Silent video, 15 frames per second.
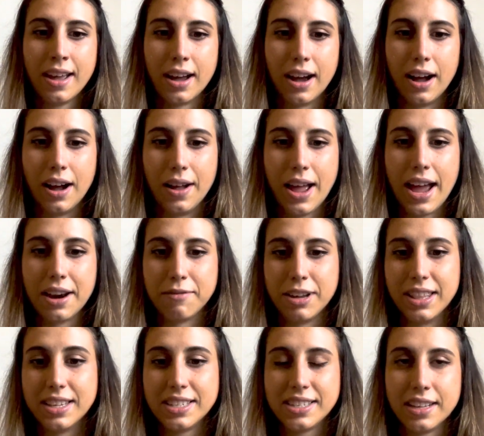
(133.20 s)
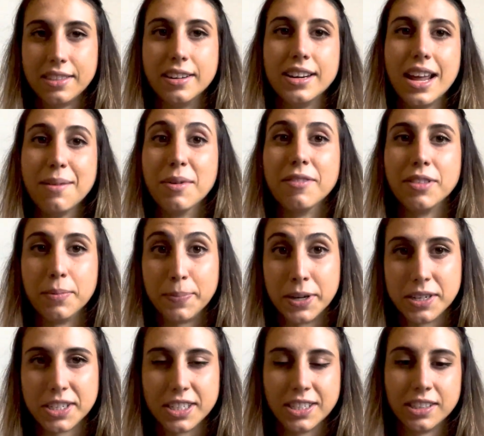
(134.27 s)
And we listed the name of the
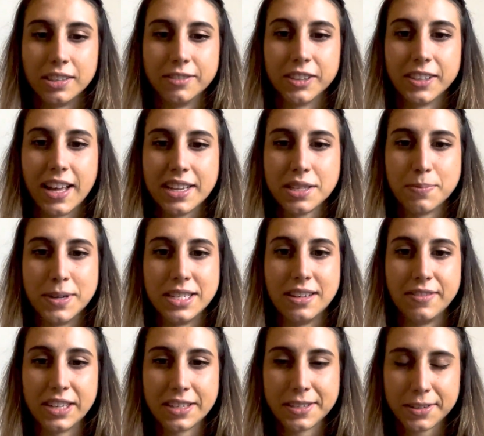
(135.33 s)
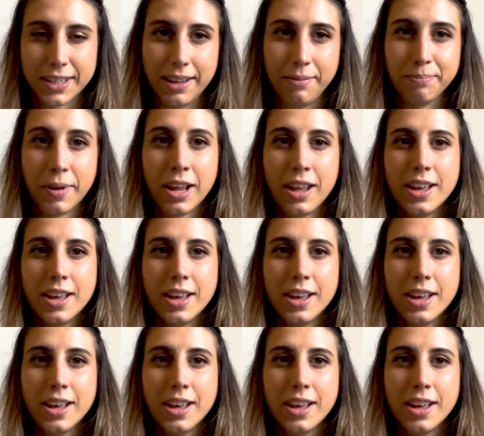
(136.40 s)
purchaser for that specific scheme.